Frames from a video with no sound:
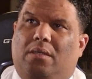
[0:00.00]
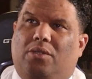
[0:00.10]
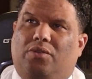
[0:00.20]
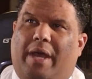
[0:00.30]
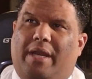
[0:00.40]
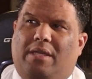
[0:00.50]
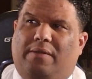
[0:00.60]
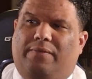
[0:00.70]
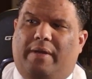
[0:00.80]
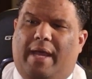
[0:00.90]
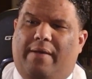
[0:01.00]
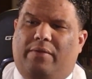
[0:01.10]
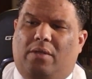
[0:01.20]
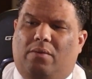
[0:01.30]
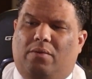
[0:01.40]
tried a different
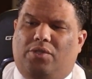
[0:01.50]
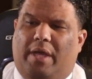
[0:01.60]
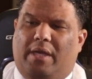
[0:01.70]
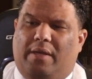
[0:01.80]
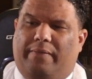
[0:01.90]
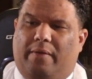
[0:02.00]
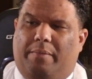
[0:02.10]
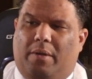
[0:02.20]
avenue or tried a different